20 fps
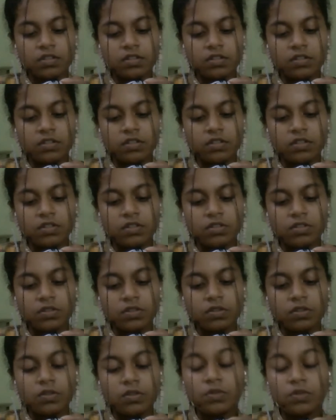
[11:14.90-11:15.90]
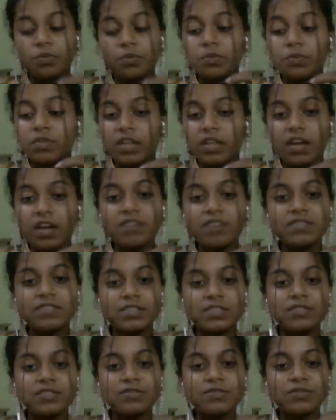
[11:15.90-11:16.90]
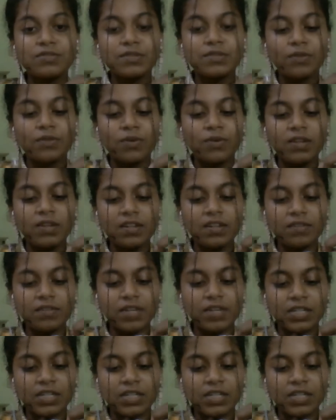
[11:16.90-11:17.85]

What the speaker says: No, there was only one row, I guess.